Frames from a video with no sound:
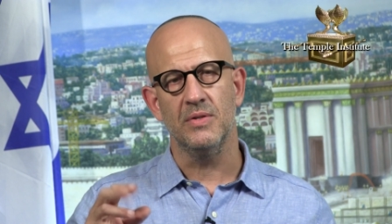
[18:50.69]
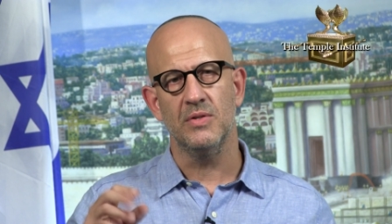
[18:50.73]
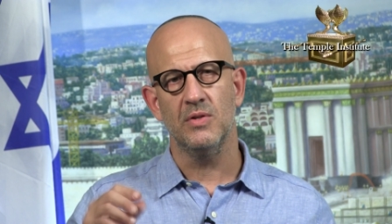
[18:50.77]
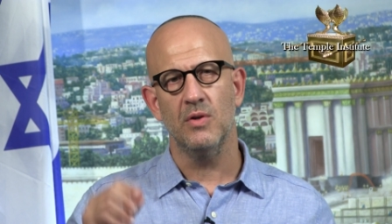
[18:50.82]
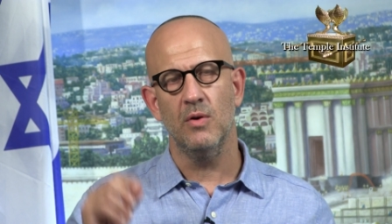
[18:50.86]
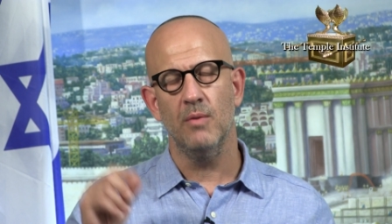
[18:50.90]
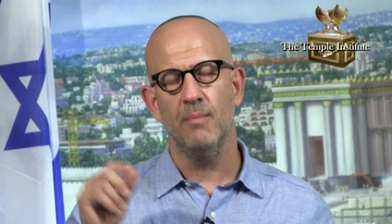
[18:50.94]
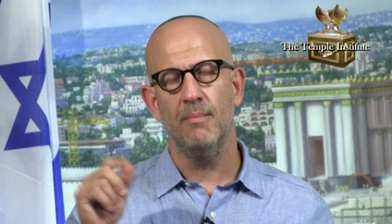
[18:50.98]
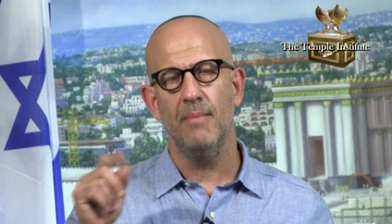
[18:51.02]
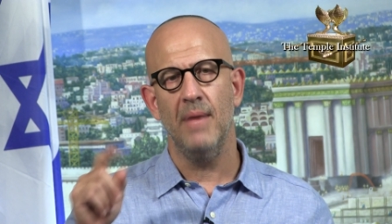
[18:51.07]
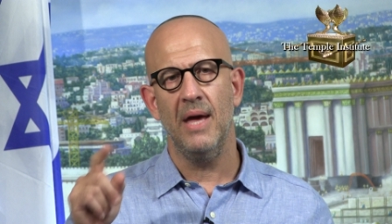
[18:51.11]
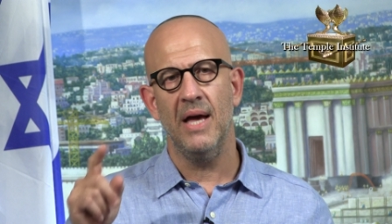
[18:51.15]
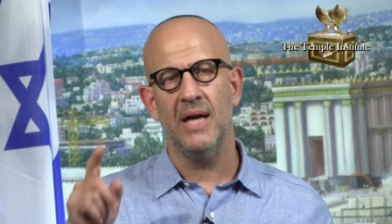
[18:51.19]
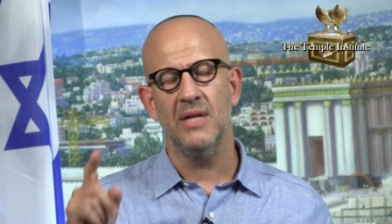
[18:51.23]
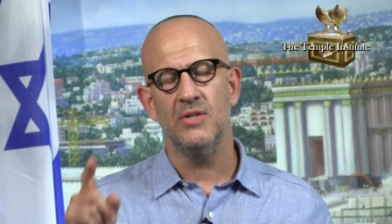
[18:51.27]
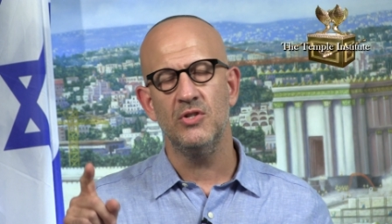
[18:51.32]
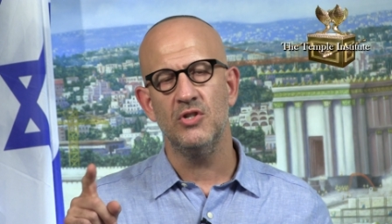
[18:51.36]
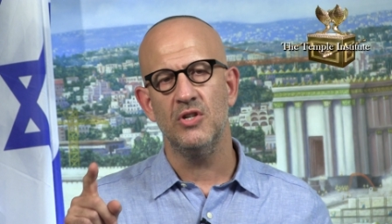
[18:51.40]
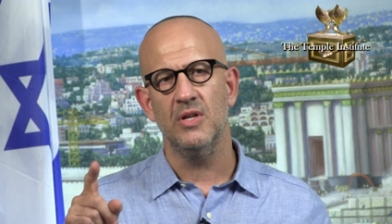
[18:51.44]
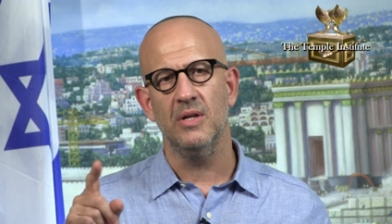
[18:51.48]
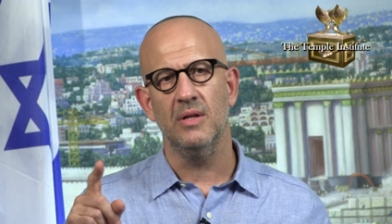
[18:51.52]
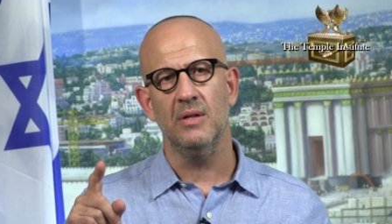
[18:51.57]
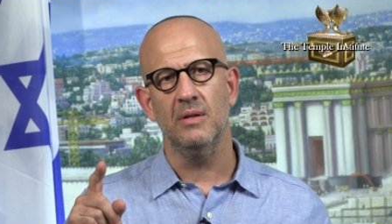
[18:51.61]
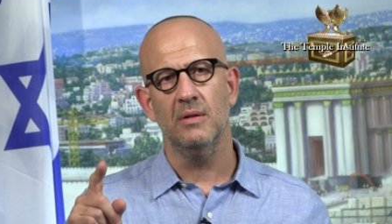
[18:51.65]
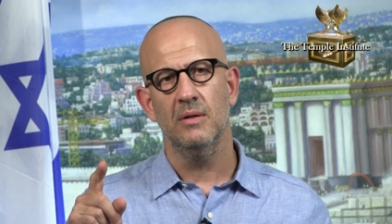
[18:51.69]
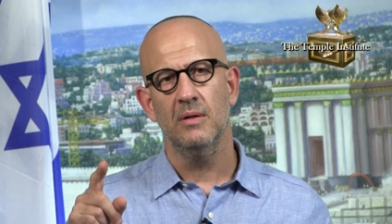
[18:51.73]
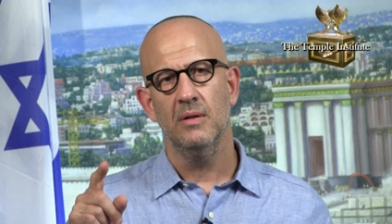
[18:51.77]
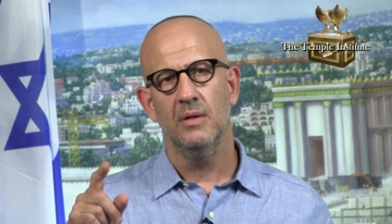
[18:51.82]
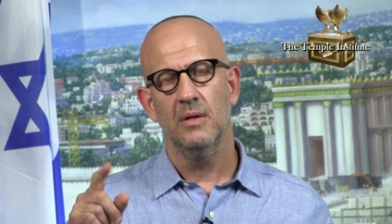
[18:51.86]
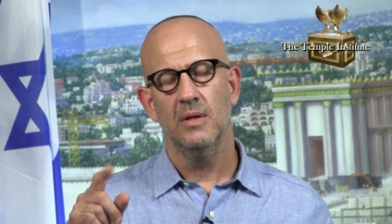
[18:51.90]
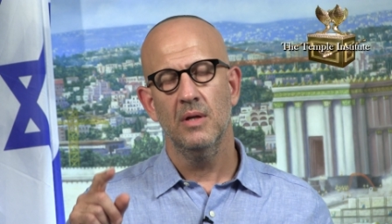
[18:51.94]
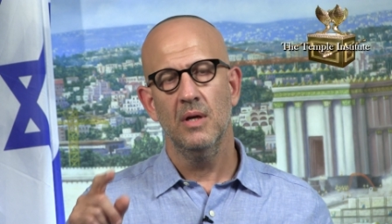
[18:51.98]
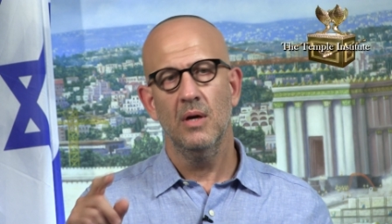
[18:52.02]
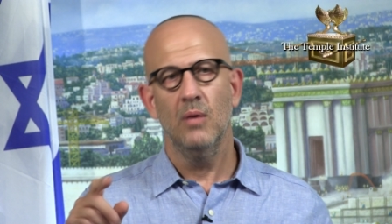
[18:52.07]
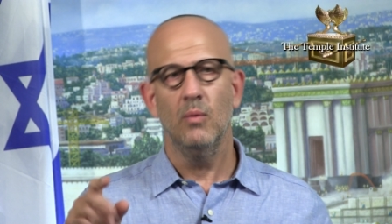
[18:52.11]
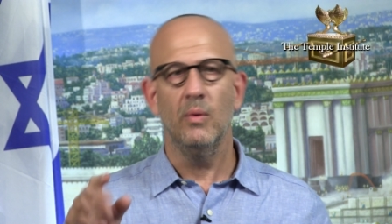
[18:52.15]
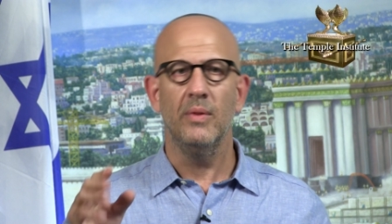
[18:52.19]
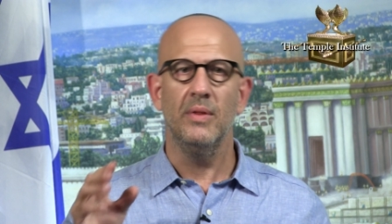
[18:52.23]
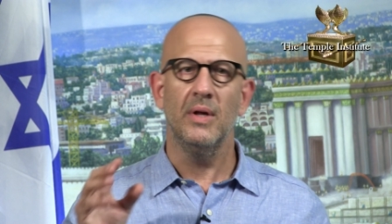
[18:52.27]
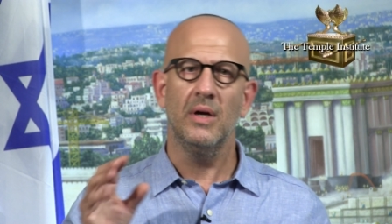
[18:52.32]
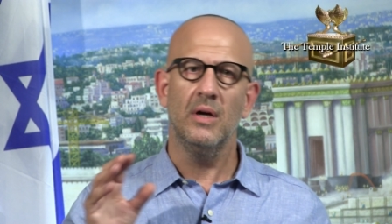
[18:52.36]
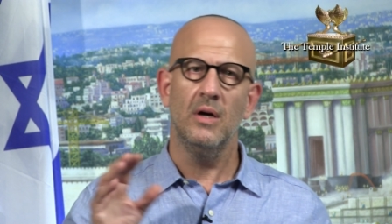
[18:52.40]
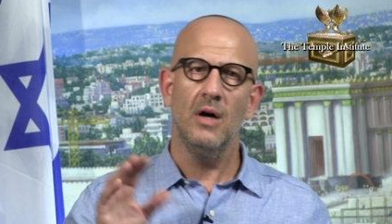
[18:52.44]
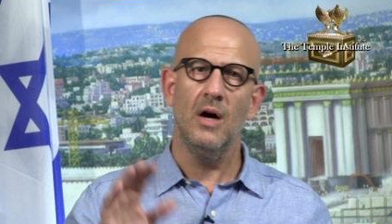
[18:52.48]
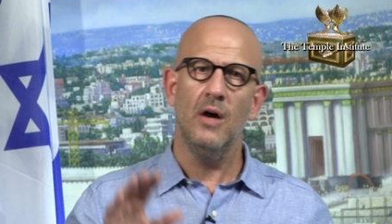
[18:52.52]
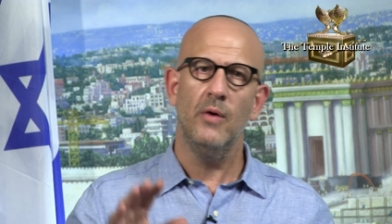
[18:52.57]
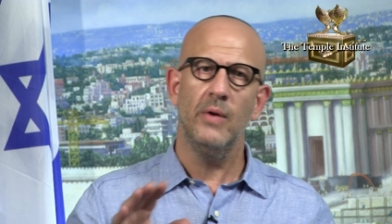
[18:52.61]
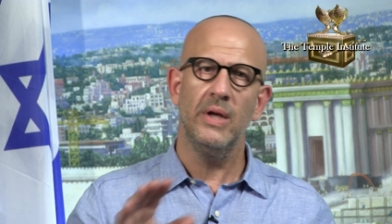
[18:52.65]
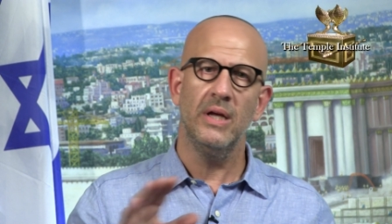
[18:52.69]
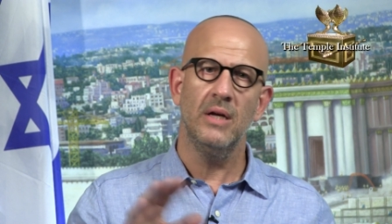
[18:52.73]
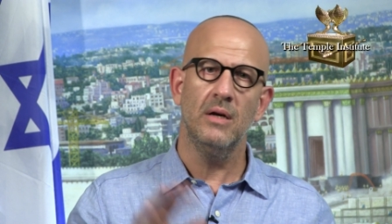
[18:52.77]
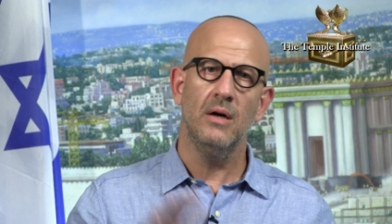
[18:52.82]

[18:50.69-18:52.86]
So imagine when the Kohen